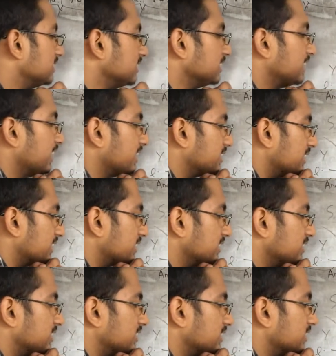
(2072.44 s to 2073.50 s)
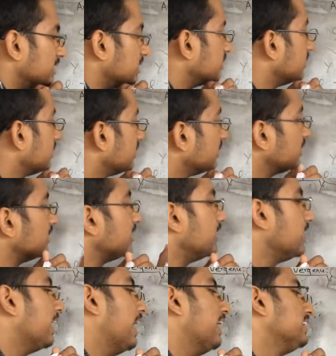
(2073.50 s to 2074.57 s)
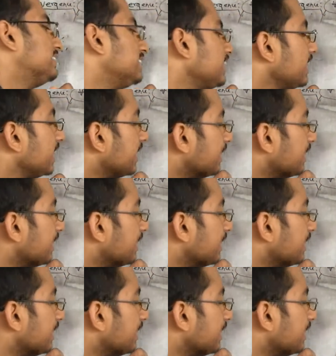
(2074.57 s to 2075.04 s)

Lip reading: this is the x-axis, and see,